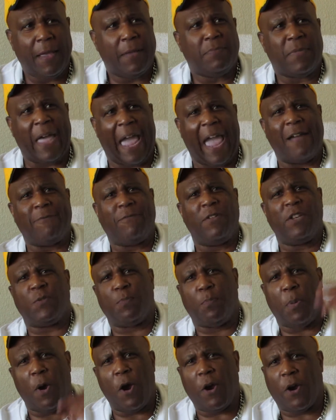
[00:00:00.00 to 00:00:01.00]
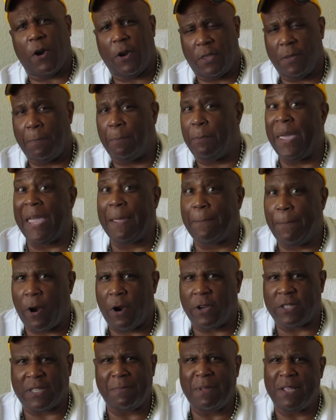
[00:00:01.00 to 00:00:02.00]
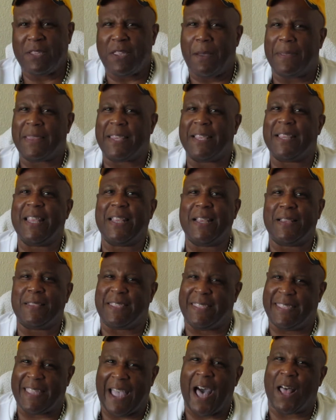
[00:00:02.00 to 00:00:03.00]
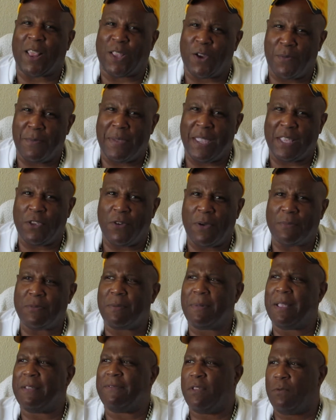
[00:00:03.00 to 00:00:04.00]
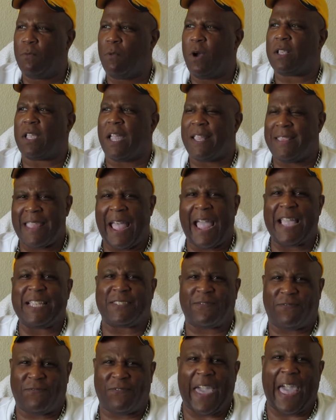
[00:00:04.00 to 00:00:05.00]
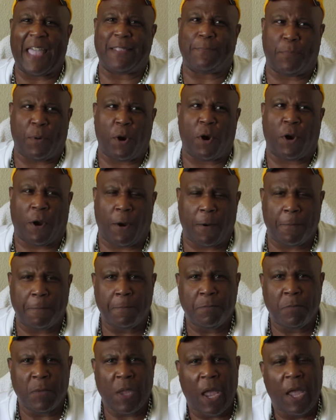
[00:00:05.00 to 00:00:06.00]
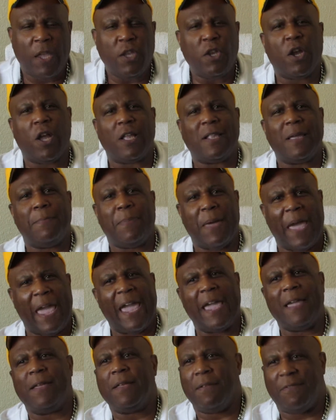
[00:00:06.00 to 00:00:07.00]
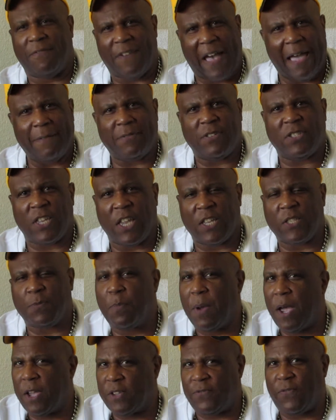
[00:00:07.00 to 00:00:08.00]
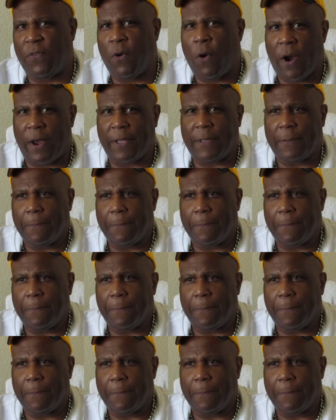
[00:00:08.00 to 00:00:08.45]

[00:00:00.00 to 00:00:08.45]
The average burger, the big burgers, I'm not talking about the little dollar menu. I'm talking about if you want a nice fat burger, you're gonna pay $5, $6 for it.